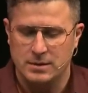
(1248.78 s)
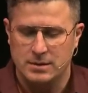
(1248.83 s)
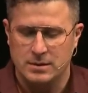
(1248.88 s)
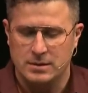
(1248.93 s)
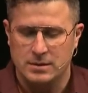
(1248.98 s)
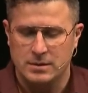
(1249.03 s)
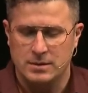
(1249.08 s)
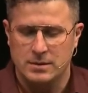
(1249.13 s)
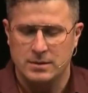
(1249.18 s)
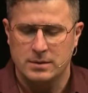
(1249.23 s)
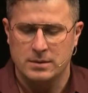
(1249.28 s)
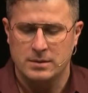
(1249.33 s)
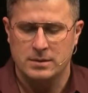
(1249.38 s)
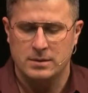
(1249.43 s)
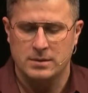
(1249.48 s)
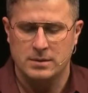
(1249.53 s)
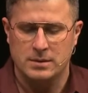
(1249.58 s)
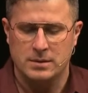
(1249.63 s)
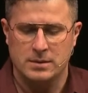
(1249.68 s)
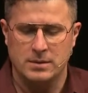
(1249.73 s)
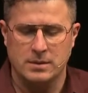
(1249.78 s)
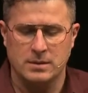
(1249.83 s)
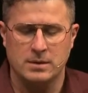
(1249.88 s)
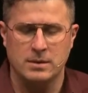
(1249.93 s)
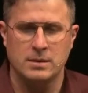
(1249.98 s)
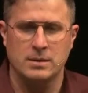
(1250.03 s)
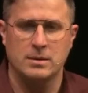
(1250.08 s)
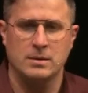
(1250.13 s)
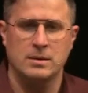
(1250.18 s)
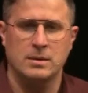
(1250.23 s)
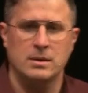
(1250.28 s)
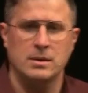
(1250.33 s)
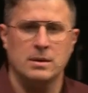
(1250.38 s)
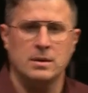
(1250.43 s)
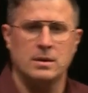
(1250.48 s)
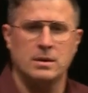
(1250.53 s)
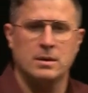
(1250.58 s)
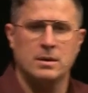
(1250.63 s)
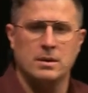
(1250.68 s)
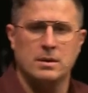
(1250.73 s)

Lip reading: Nobody speaks.